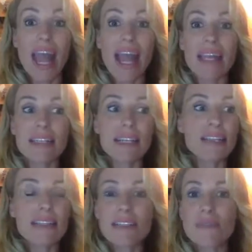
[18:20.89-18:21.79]
And
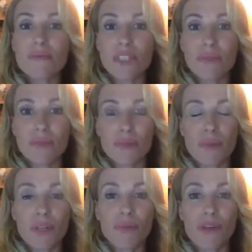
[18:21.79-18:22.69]
it's a
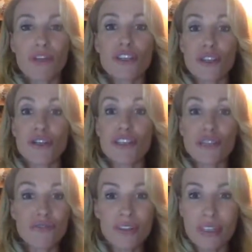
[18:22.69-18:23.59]
subscription model to
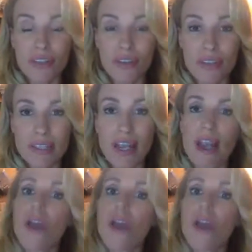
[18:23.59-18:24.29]
children's clothes.